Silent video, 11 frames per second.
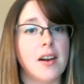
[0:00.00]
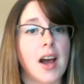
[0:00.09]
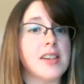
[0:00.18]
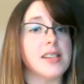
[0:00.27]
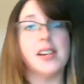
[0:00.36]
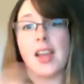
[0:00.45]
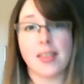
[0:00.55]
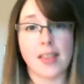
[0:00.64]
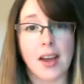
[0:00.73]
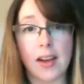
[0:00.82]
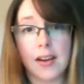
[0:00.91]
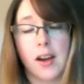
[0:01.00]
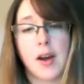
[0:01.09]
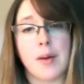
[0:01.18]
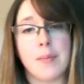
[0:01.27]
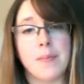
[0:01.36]
has to get that
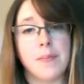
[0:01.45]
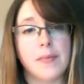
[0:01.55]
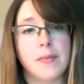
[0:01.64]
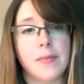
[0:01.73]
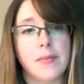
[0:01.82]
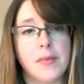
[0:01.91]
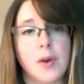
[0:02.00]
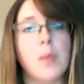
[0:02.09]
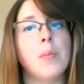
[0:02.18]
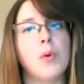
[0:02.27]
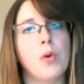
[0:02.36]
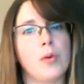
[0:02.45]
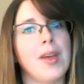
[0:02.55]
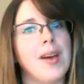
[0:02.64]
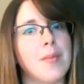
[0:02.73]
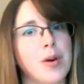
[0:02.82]
on board with
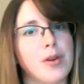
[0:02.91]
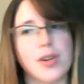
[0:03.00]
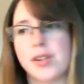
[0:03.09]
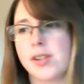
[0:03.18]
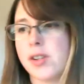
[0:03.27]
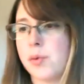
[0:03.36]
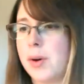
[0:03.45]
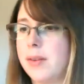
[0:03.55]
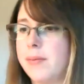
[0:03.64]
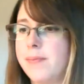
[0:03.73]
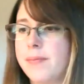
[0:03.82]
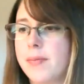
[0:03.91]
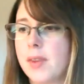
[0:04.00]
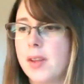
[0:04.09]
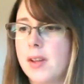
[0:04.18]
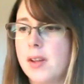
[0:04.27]
their emotions as well.
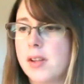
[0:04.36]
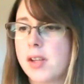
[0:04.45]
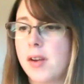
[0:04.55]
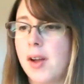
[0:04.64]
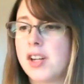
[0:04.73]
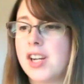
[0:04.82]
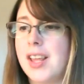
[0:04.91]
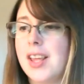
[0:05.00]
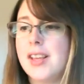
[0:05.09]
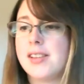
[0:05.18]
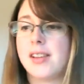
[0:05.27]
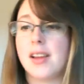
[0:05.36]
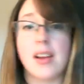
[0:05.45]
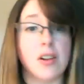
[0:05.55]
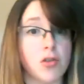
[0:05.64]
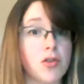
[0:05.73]
So actually, he's
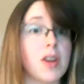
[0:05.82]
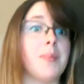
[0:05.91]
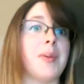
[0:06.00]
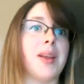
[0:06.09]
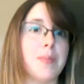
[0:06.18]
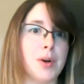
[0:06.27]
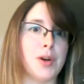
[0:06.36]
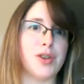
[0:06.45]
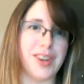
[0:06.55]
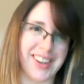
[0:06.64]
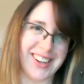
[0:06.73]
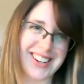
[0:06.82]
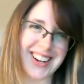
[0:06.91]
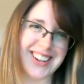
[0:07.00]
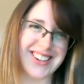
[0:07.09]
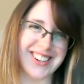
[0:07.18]
incredibly emotionally
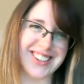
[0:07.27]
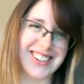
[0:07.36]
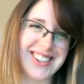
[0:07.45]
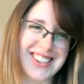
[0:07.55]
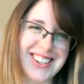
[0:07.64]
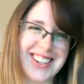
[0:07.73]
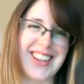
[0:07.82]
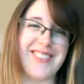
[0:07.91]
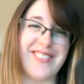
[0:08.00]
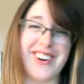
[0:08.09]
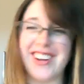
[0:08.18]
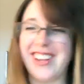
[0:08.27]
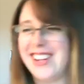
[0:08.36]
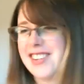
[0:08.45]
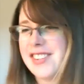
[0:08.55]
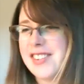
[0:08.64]
intelligent in what
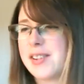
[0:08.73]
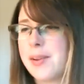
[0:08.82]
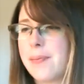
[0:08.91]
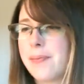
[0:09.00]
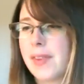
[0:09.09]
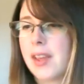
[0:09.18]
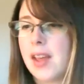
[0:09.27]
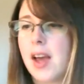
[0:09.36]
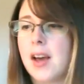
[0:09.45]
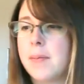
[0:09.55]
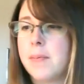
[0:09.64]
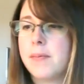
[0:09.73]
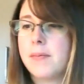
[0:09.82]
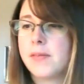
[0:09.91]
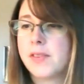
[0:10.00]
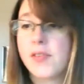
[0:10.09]
he does. 5
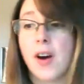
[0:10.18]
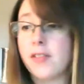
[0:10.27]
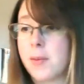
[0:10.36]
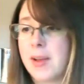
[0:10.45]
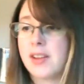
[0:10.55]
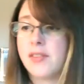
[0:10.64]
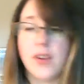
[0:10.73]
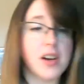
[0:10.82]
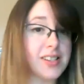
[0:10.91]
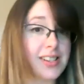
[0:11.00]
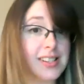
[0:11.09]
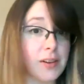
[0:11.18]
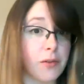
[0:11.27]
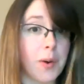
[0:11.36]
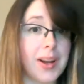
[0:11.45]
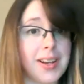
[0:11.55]
domains. First is
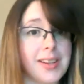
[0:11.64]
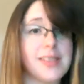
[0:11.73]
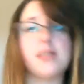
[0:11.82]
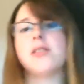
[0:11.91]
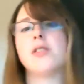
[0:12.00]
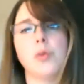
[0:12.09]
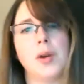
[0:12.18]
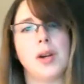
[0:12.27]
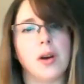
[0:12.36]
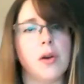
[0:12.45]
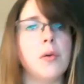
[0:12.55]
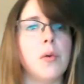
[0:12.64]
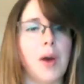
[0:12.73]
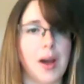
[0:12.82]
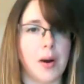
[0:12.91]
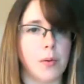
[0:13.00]
self-awareness. Do we
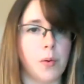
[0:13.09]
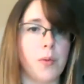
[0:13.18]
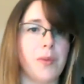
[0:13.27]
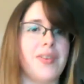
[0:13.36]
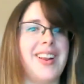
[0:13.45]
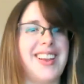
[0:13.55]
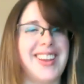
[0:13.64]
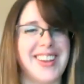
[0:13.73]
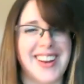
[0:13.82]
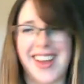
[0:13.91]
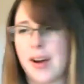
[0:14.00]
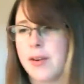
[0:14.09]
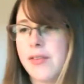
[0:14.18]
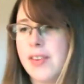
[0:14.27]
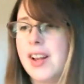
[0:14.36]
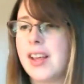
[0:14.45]
know what we're feeling and how we're
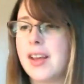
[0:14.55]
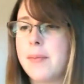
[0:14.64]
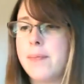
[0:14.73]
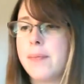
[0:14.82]
feeling it?